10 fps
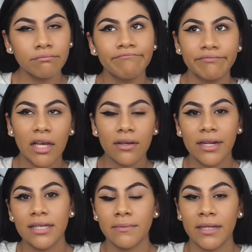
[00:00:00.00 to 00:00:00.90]
how can
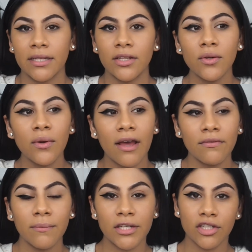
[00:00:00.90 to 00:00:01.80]
I explain it? You
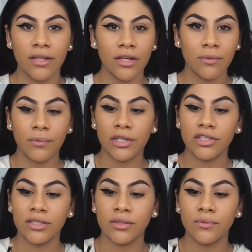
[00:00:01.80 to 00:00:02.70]
have to make sure that your
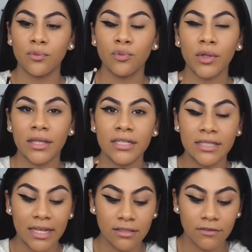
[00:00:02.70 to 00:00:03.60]
brush is really
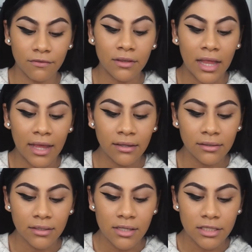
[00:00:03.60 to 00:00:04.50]
dense
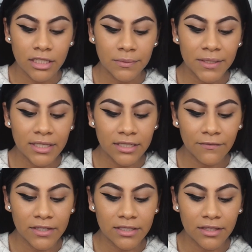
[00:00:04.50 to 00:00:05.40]
flat, just because
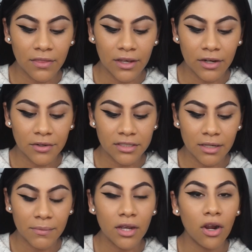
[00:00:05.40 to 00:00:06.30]
if it's thicker it's
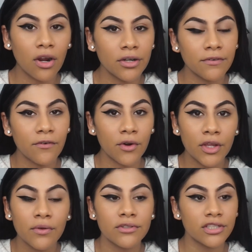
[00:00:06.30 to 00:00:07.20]
going to be harder for
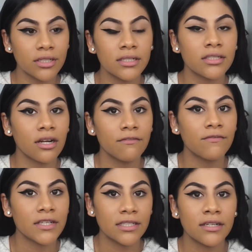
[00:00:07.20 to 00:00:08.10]
you, and just going to start
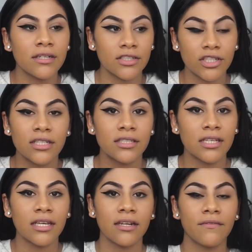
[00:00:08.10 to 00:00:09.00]
fixing and
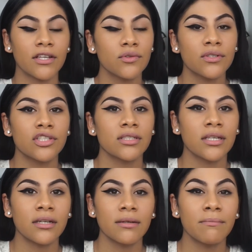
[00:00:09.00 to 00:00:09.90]
adjusting, and eventually it's just
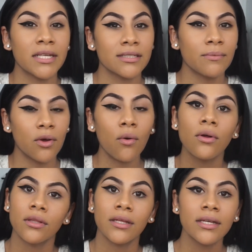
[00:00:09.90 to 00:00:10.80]
going to mess up the
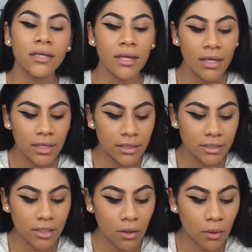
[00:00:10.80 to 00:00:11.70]
whole look.
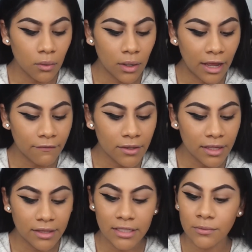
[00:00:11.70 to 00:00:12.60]
So I feel
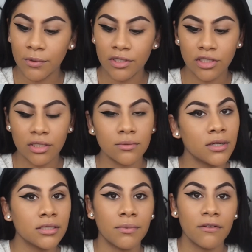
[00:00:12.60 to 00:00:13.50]
like this brush just
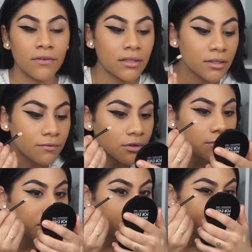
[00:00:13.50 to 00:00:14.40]
works perfectly for
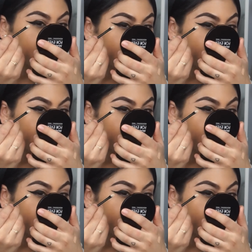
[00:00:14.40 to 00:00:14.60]
me.